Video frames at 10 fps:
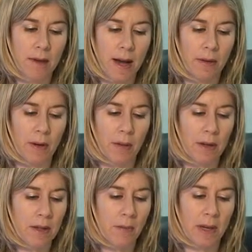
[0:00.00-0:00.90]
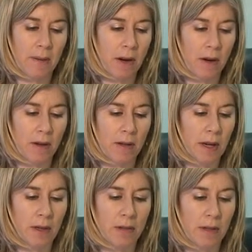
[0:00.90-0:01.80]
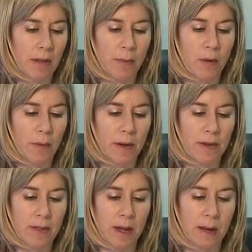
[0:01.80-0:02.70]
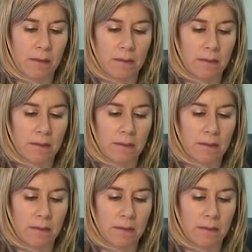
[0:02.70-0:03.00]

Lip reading: I don't know what. Something about architecturally appropriate design.